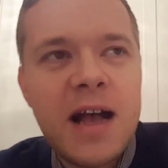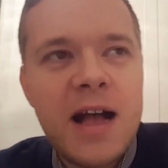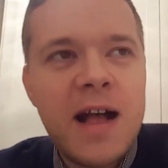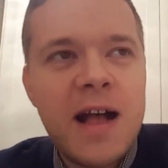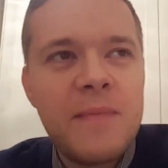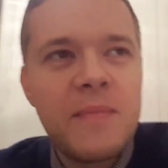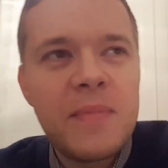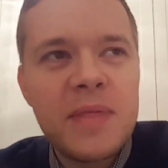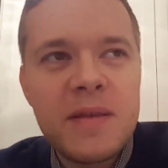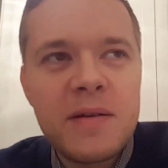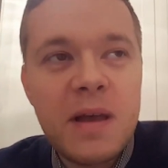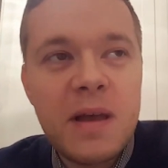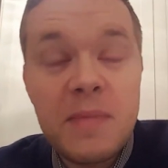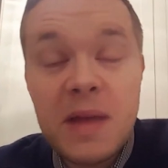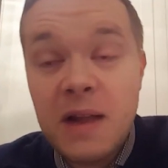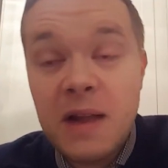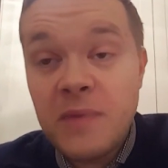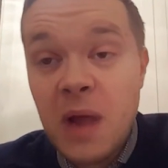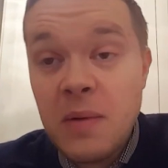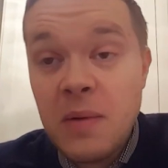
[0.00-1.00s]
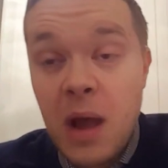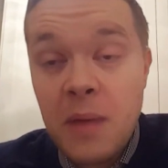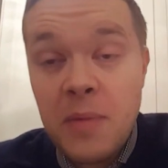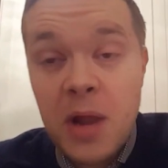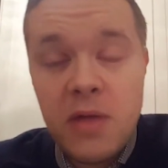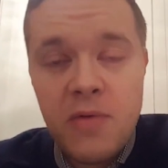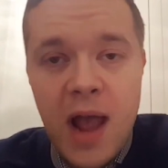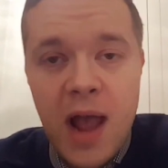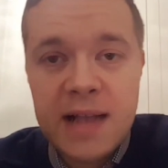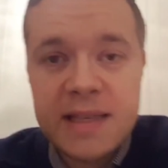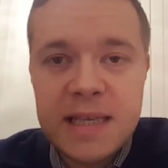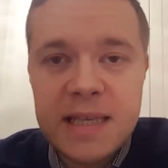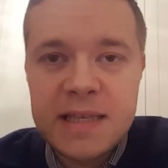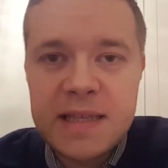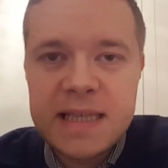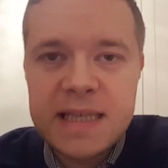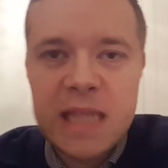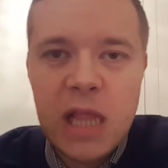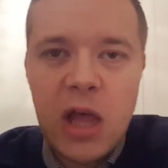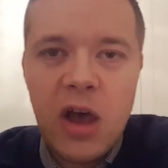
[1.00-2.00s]
I mean, I'm only reacting to
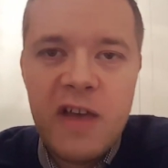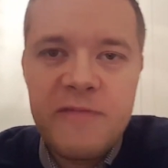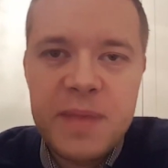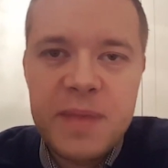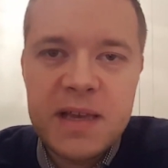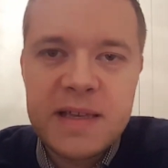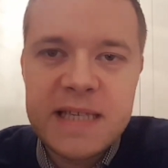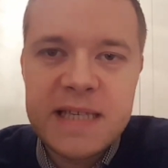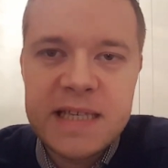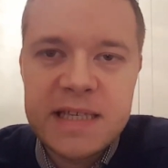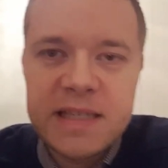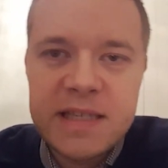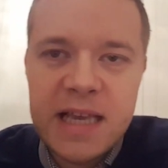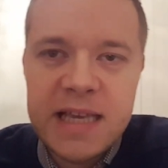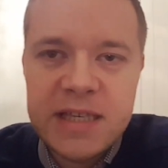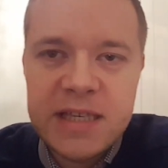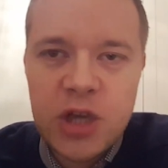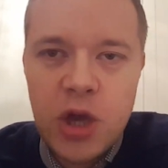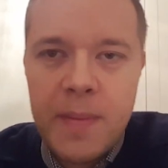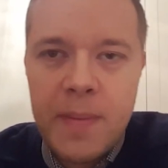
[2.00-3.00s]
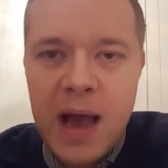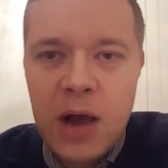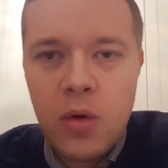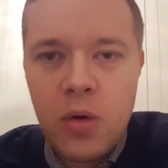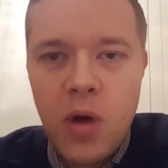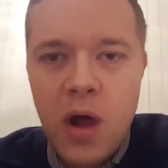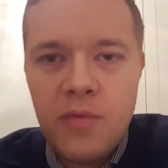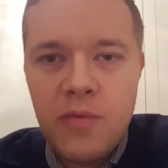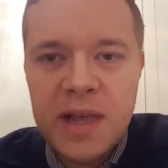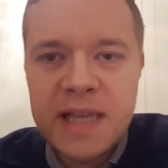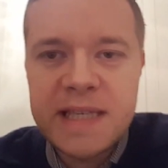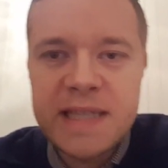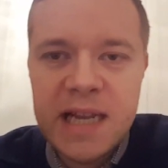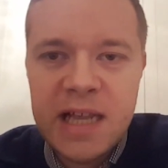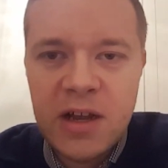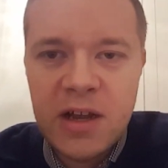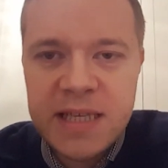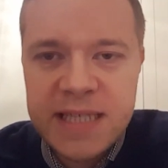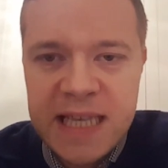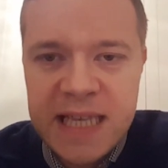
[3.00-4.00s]
this live because it's come out quite
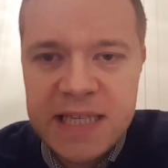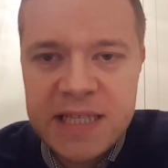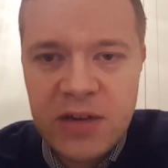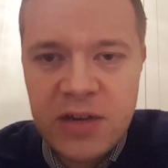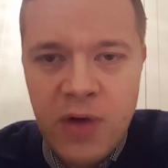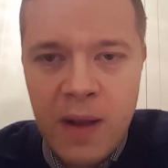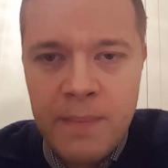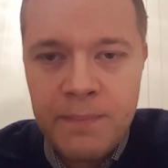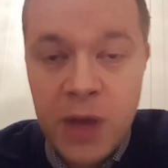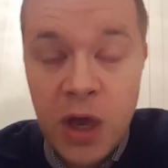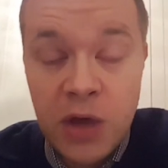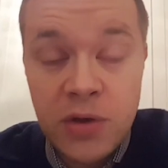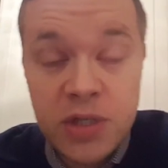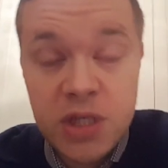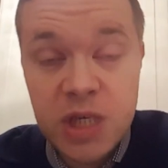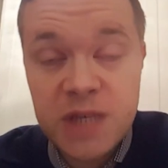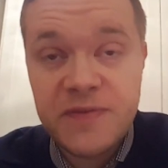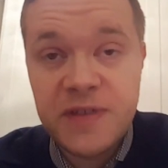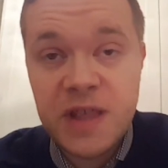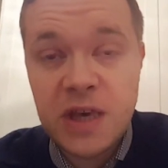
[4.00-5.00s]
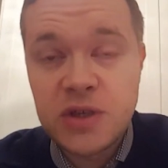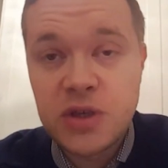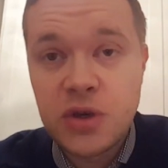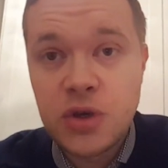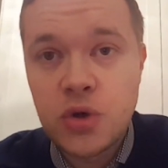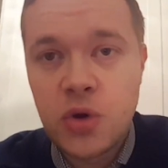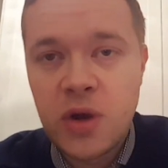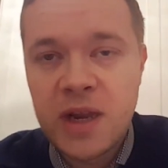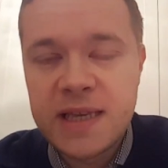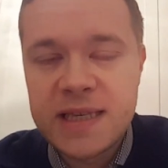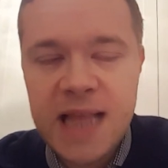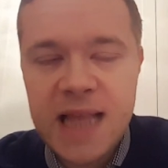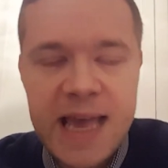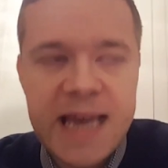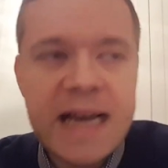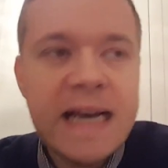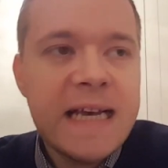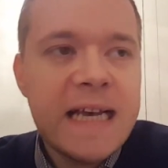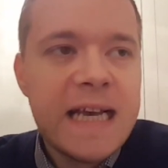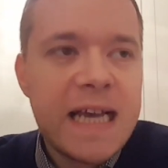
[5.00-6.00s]
recently on his Instagram post. Just for those of you joining us
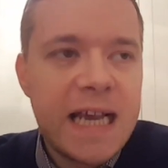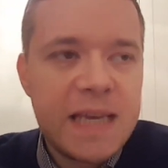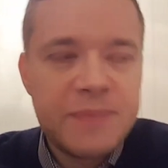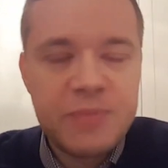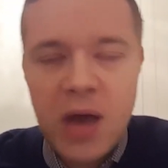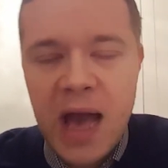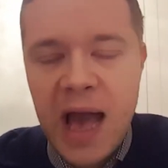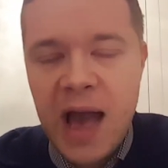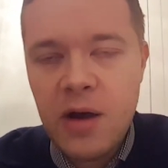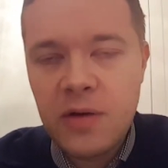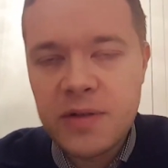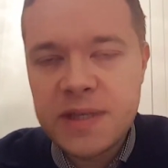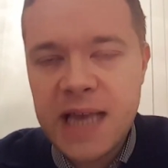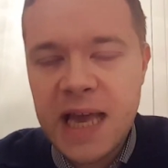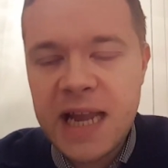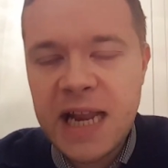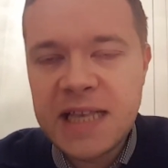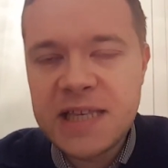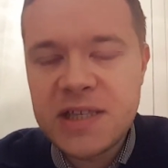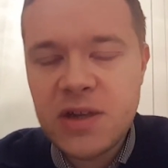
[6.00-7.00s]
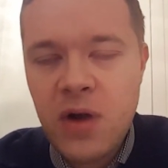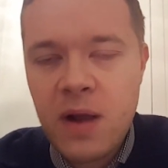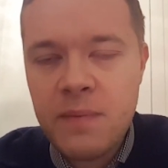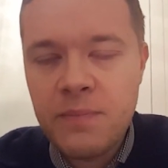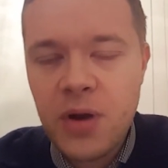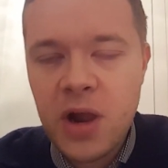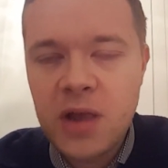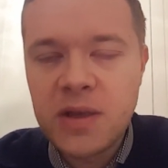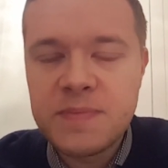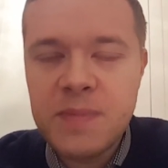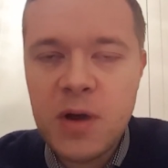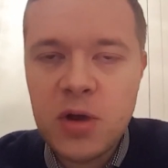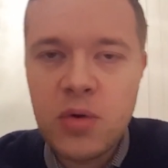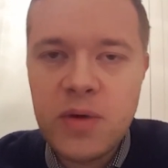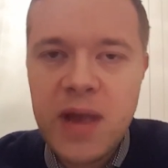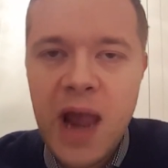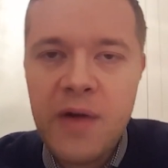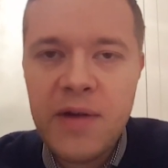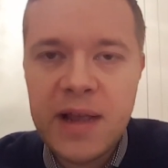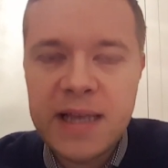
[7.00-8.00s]
late, he's put out an Instagram post, Michael
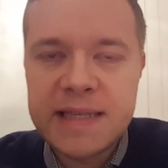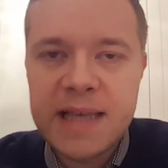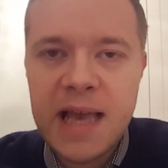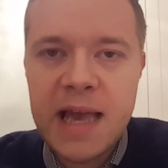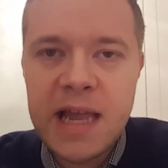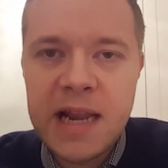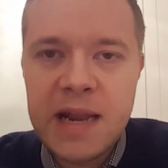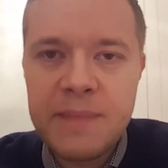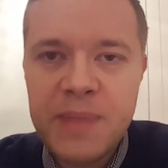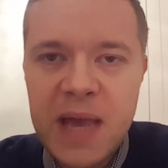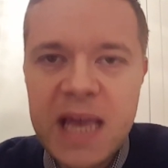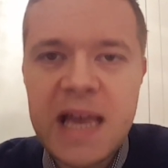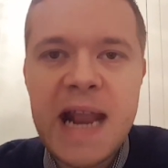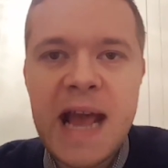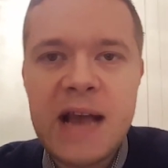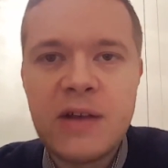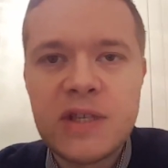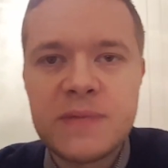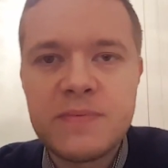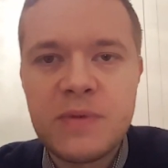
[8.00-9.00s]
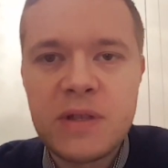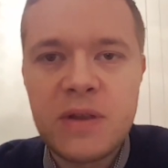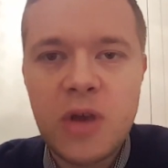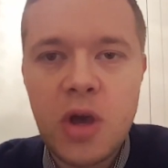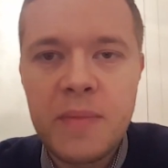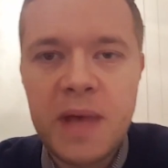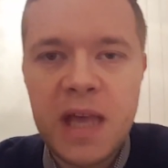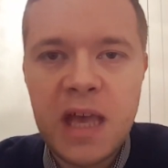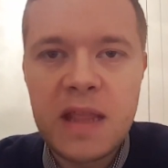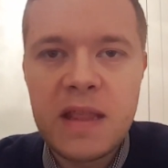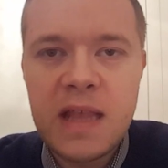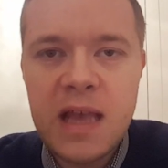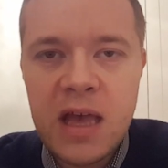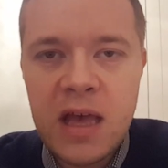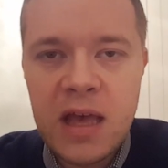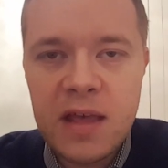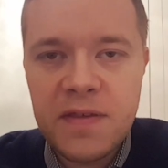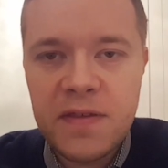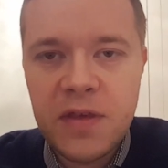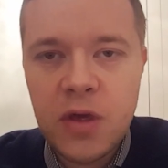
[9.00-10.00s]
Carrick, saying a big announcement coming
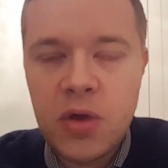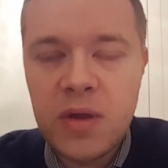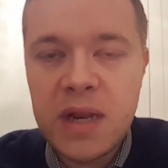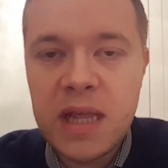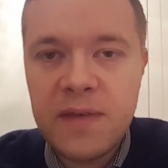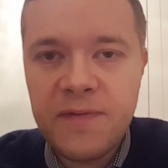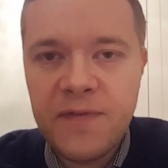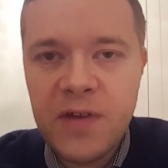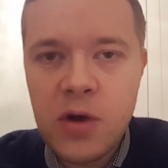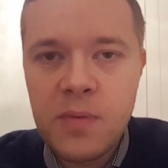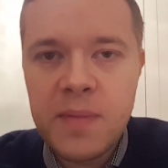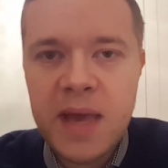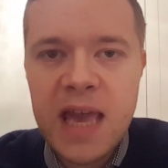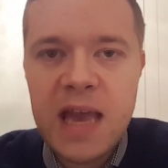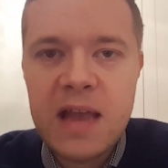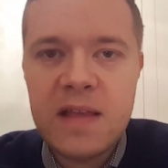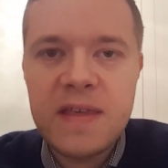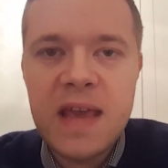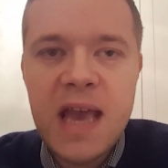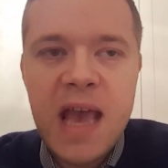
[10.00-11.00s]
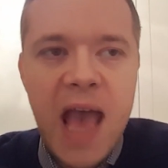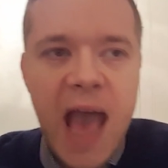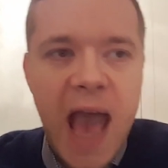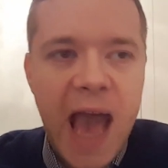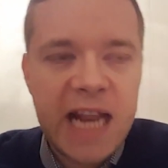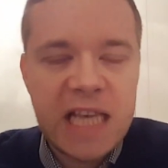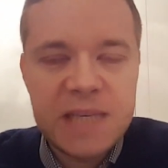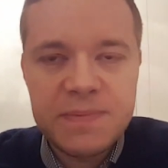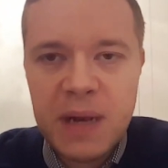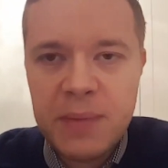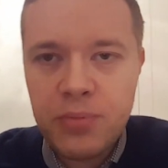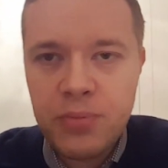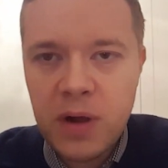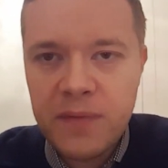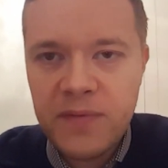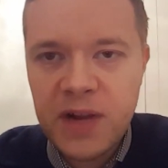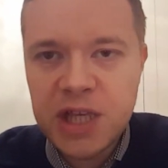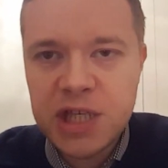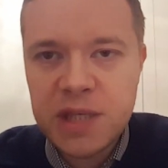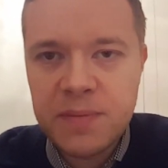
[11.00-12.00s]
in, soon. He's filming it, and it's been a
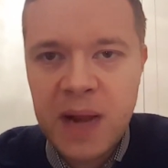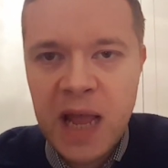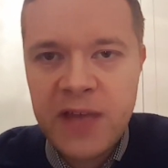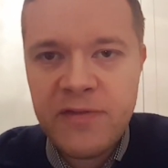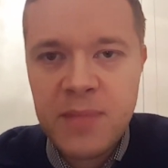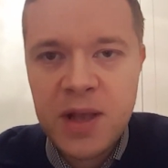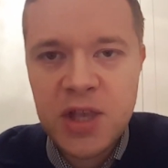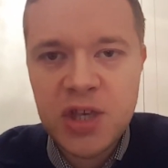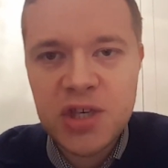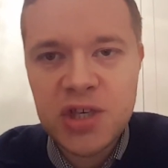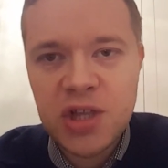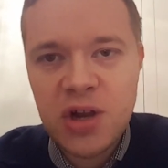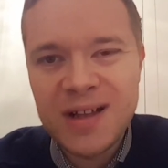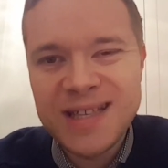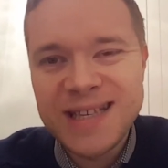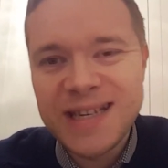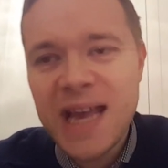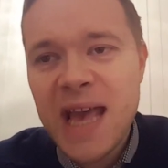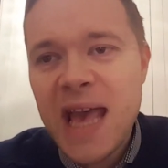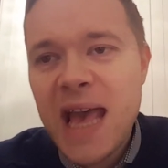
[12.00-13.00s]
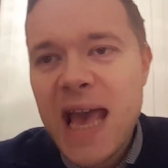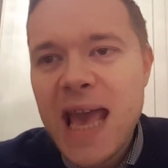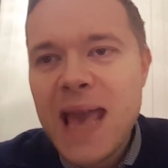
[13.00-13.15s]
privilege to play for Manchester United.